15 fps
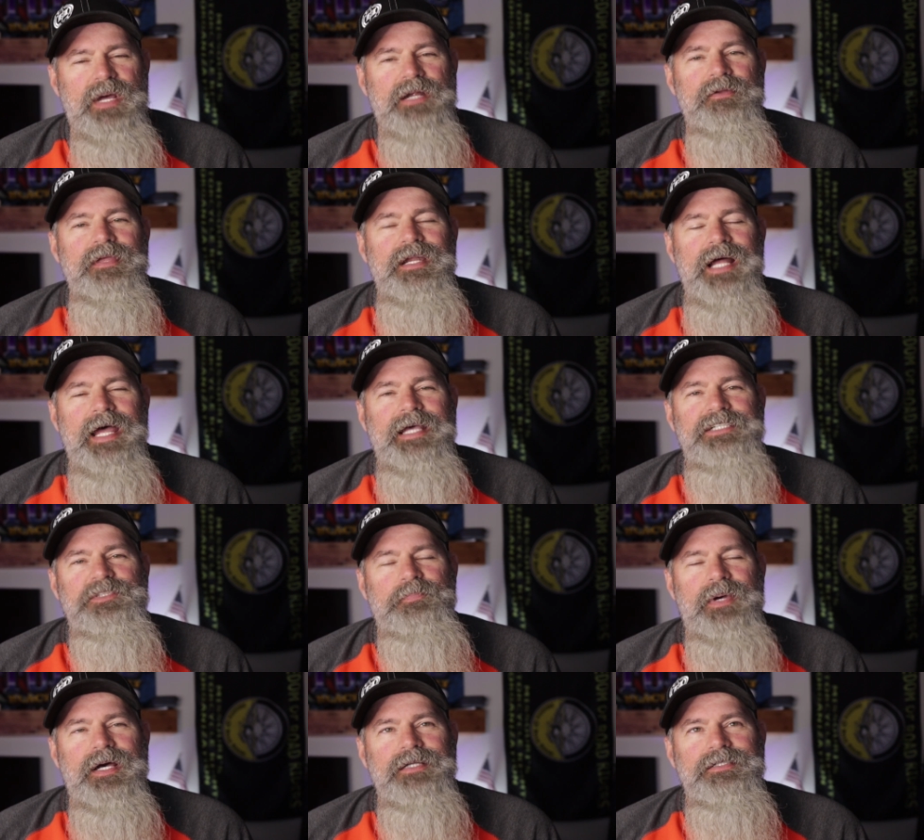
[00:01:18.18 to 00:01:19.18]
Better than I
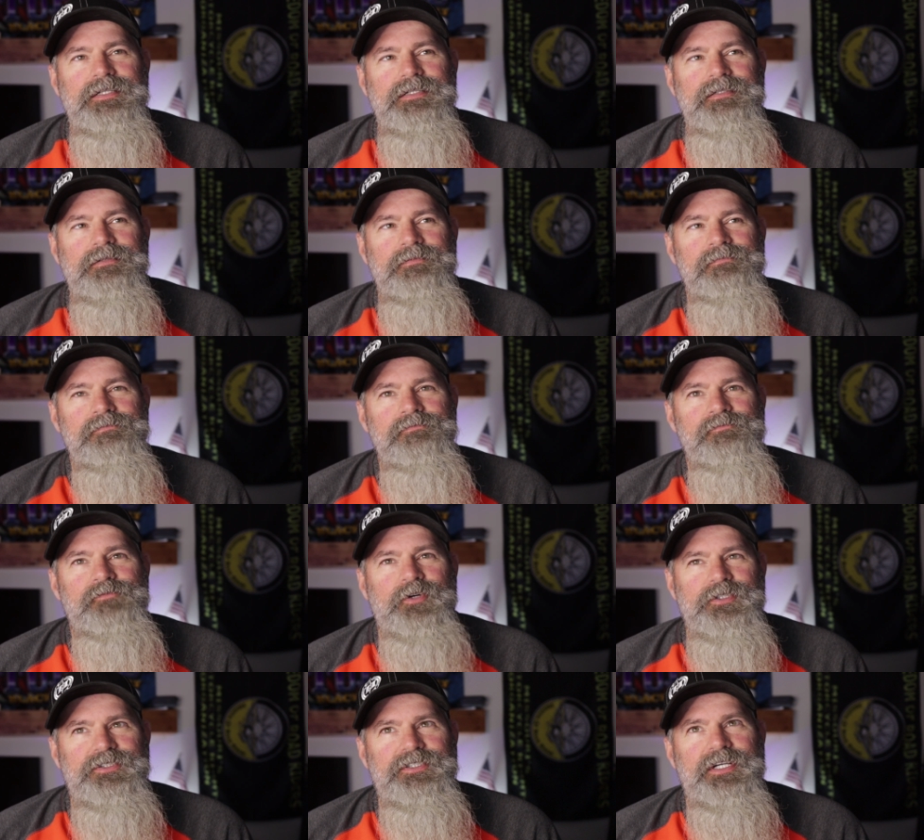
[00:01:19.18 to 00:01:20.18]
expected
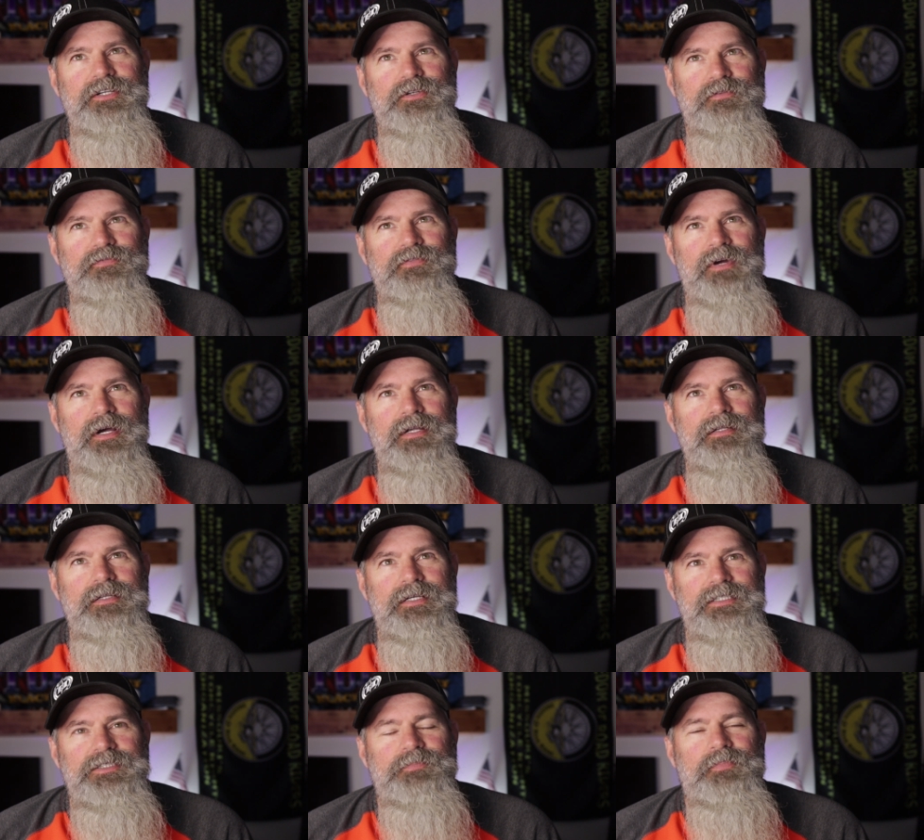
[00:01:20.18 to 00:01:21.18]
for a single front
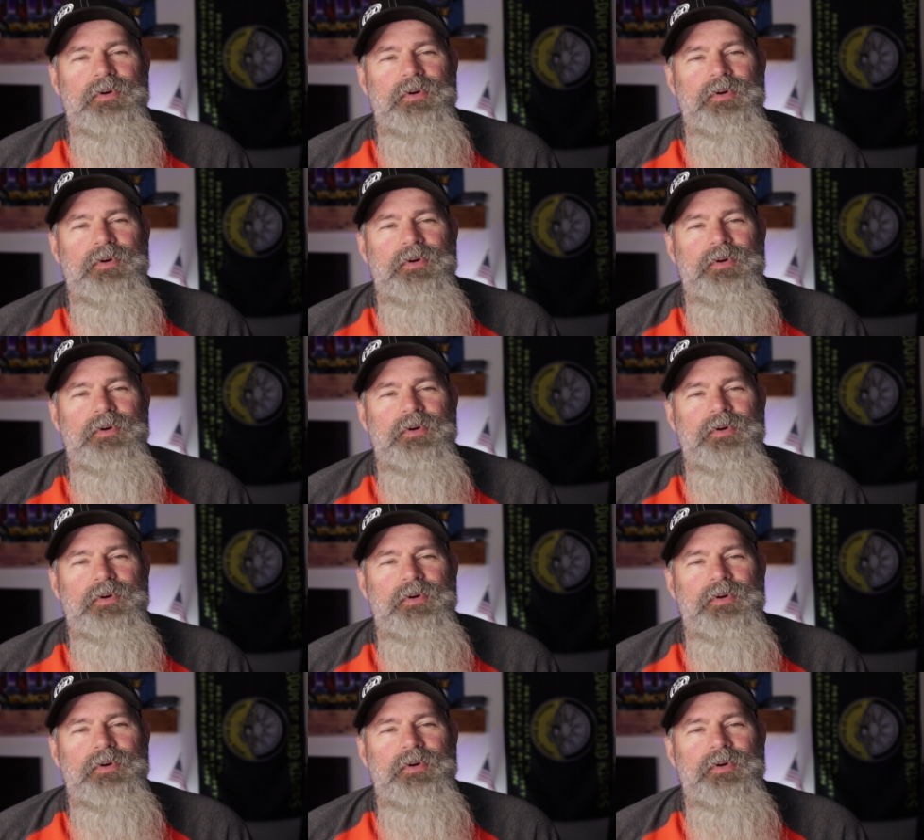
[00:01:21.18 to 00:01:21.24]
disc